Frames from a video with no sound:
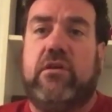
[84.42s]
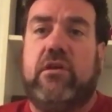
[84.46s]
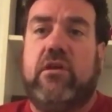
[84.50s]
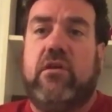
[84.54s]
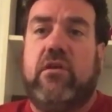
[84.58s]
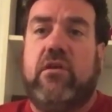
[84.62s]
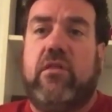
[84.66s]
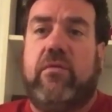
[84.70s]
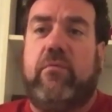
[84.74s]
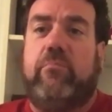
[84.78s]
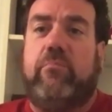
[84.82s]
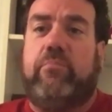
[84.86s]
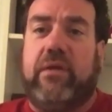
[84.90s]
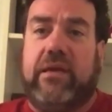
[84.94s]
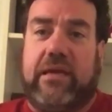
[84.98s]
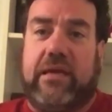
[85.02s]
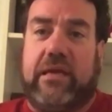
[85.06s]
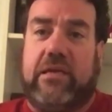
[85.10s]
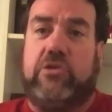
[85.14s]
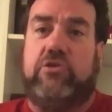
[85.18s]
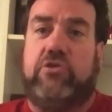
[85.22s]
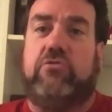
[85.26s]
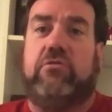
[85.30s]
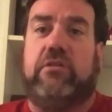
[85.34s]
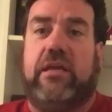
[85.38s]
the big
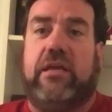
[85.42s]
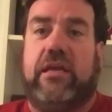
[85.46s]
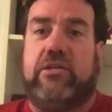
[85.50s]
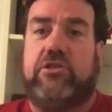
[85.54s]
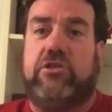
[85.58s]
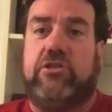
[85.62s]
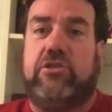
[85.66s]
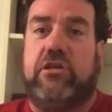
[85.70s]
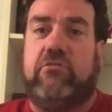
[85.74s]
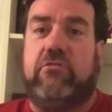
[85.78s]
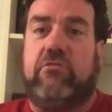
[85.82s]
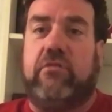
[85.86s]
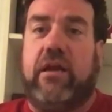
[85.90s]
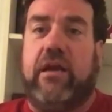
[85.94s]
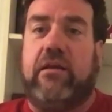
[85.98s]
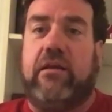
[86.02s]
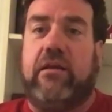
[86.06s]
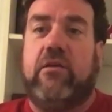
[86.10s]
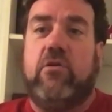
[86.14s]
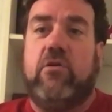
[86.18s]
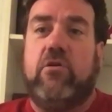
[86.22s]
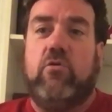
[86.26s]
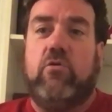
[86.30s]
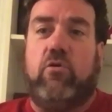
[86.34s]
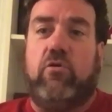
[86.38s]
issue last year, right?
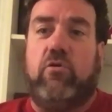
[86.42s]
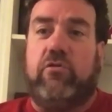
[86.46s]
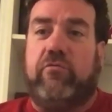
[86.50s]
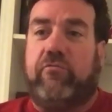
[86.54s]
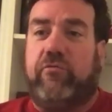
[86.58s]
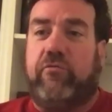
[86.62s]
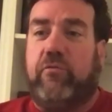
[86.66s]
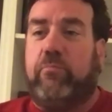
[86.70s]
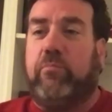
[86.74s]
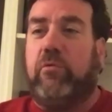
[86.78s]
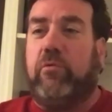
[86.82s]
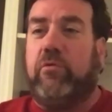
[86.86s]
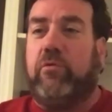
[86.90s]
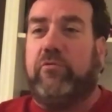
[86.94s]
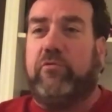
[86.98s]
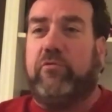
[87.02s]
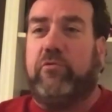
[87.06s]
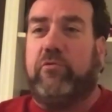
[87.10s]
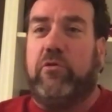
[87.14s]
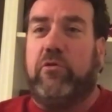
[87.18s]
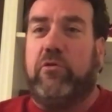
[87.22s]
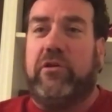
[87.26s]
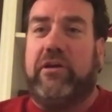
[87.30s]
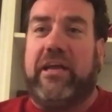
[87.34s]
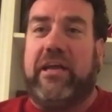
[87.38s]
All the football
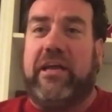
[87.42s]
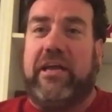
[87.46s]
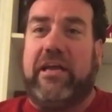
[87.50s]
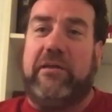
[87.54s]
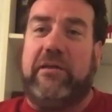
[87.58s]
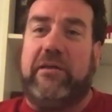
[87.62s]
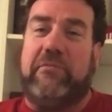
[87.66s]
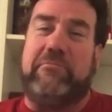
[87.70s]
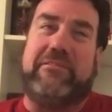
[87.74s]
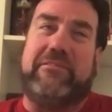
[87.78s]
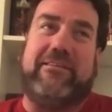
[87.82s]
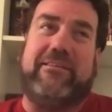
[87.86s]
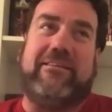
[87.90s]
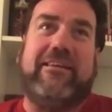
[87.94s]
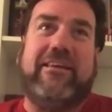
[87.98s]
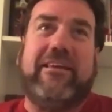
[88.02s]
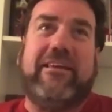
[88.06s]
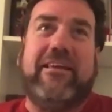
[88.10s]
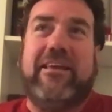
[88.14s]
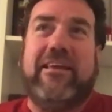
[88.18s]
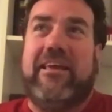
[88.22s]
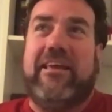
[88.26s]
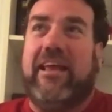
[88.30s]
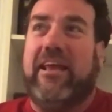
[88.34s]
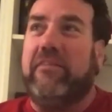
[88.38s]
score games and
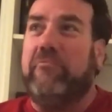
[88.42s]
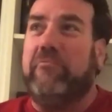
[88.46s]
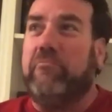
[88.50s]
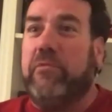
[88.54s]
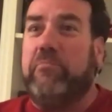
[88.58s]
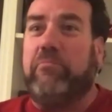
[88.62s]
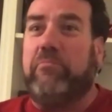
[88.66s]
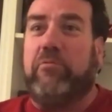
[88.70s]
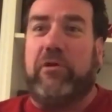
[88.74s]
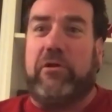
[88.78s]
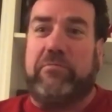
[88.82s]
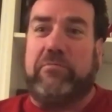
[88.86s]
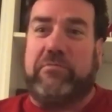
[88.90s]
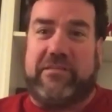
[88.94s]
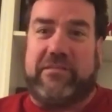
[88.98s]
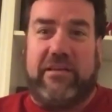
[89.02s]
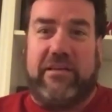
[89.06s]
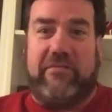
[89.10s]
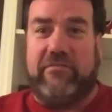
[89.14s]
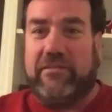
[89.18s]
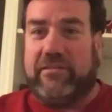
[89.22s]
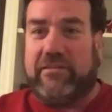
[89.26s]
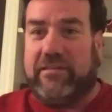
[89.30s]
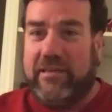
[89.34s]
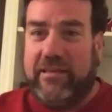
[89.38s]
we'd put up
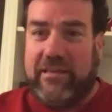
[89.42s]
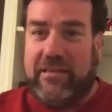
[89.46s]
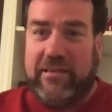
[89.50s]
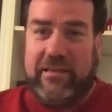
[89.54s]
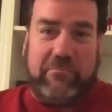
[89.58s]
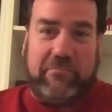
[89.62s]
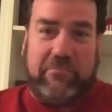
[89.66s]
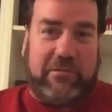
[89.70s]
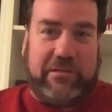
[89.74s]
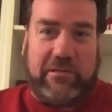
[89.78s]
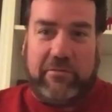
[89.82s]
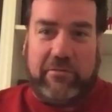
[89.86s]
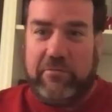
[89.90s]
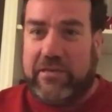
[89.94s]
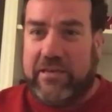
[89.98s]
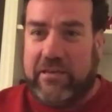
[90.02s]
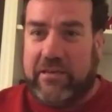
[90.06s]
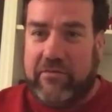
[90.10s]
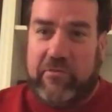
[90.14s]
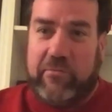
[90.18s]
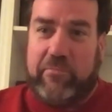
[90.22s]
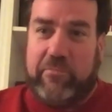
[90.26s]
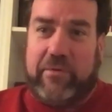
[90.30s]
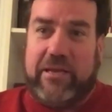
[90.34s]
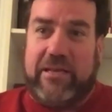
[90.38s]
17, but then we'd
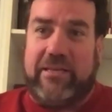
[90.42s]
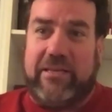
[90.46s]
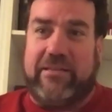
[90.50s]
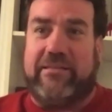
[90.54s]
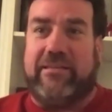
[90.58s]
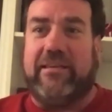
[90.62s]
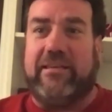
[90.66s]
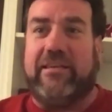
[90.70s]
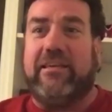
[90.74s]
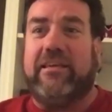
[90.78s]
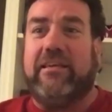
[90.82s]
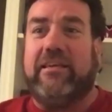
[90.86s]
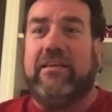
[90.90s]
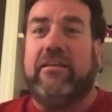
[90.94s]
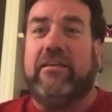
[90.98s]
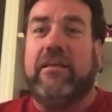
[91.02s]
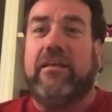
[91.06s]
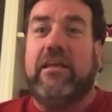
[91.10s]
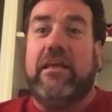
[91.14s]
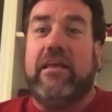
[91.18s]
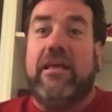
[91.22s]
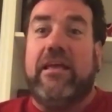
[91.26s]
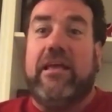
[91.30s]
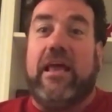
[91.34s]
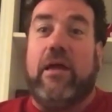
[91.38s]
give up 18.
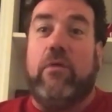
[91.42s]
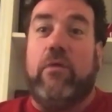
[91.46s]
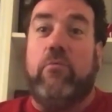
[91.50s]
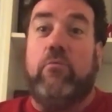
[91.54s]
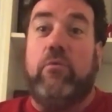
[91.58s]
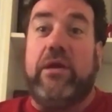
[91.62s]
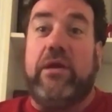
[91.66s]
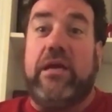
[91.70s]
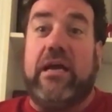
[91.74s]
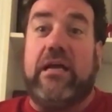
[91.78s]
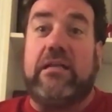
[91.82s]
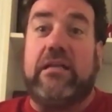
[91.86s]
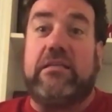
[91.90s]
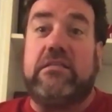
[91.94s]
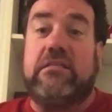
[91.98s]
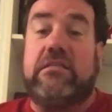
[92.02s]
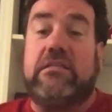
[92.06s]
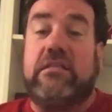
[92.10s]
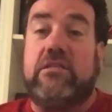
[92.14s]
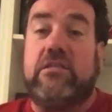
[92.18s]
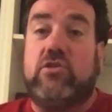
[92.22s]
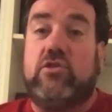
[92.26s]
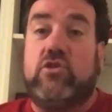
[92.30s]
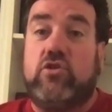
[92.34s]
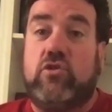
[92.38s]
And we got to
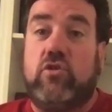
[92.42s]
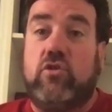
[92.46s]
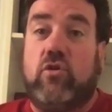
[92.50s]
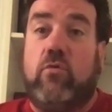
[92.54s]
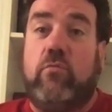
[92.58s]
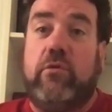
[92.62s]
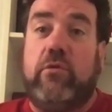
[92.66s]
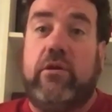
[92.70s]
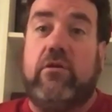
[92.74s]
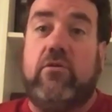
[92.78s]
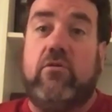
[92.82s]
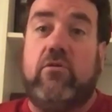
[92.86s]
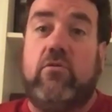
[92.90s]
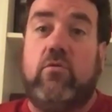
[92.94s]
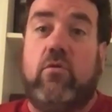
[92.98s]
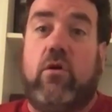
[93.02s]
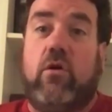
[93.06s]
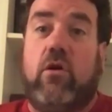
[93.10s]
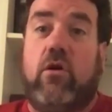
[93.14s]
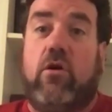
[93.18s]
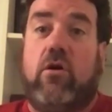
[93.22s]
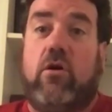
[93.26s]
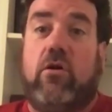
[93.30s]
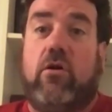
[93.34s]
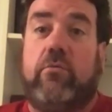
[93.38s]
see so many new
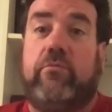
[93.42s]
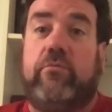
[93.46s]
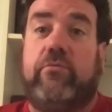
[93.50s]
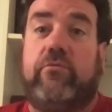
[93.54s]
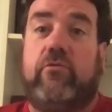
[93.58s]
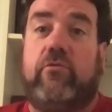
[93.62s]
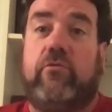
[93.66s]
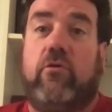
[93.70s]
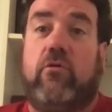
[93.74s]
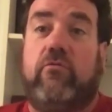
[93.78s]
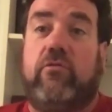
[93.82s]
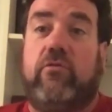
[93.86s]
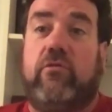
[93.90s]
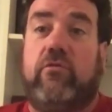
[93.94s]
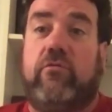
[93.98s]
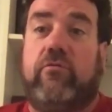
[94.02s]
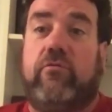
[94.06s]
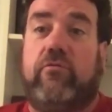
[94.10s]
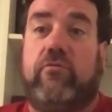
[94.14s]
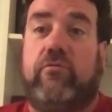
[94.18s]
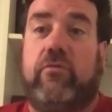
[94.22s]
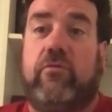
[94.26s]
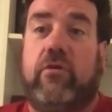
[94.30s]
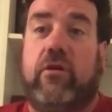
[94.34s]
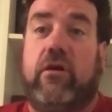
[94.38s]
arms over
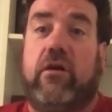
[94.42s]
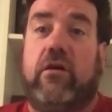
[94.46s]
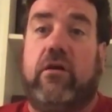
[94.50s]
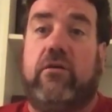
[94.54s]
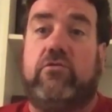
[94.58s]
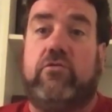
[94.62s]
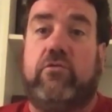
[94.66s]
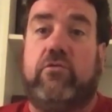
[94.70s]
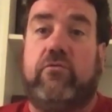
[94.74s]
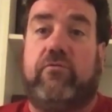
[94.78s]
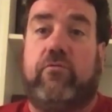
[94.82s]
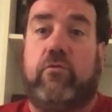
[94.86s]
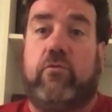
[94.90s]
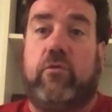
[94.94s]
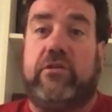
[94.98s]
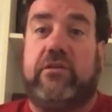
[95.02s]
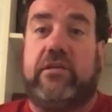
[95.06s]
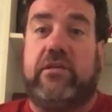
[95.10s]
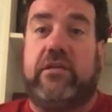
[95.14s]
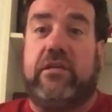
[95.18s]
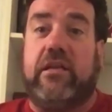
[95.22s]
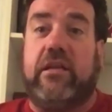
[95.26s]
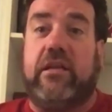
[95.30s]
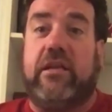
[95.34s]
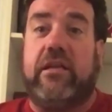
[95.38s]
the two
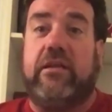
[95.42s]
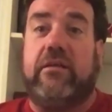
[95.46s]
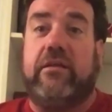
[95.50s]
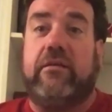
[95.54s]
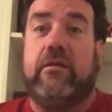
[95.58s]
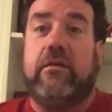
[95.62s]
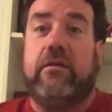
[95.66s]
14-inning,